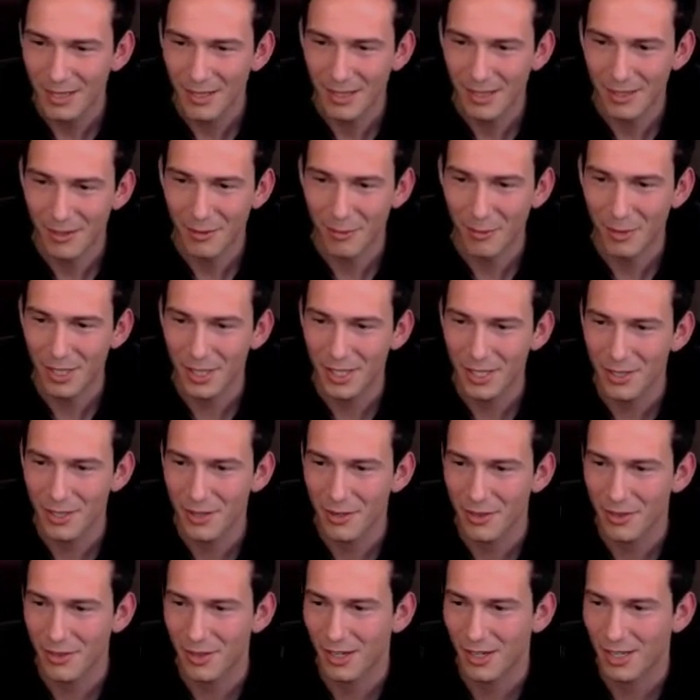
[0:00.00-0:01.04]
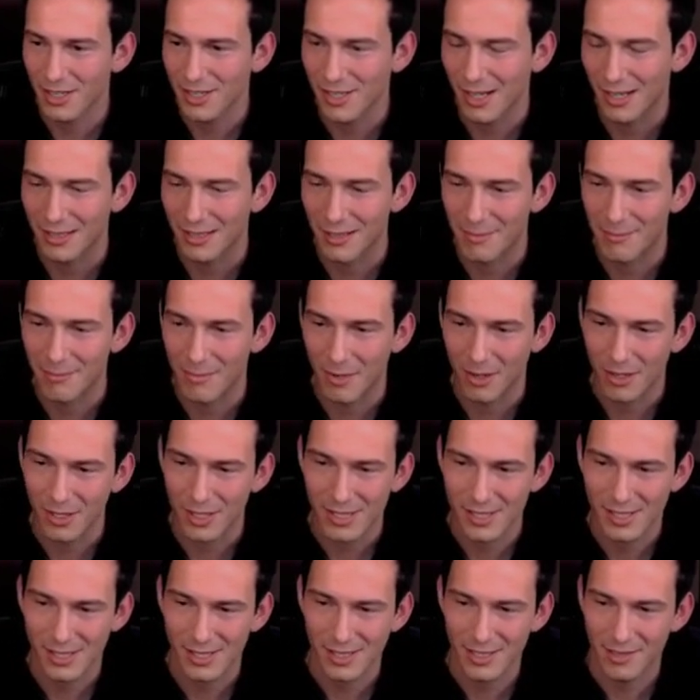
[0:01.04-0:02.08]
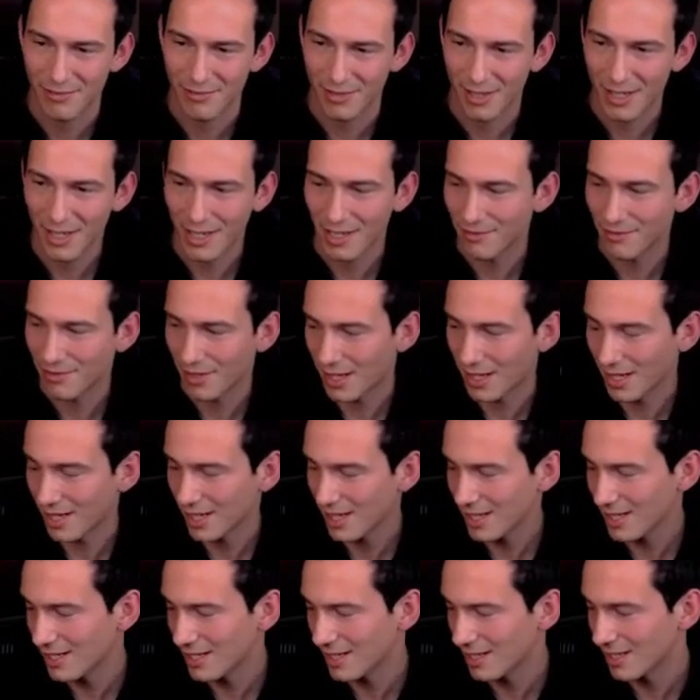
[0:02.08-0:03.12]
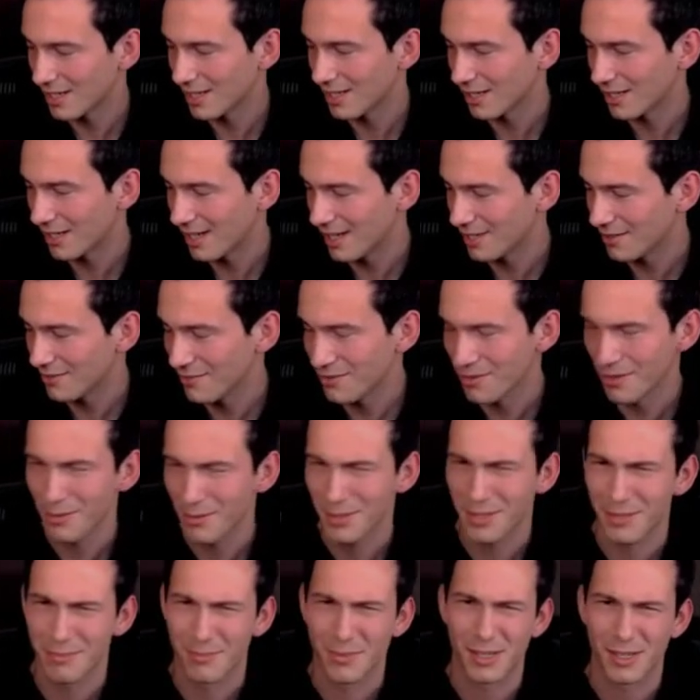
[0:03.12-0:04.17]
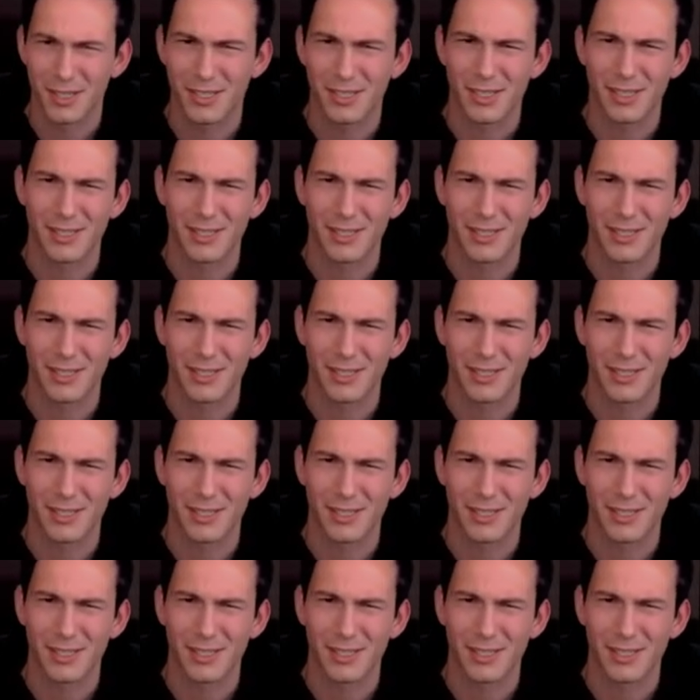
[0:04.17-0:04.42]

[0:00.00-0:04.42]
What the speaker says: What are your thoughts on the Mark 65? I don't know what the Mark 6.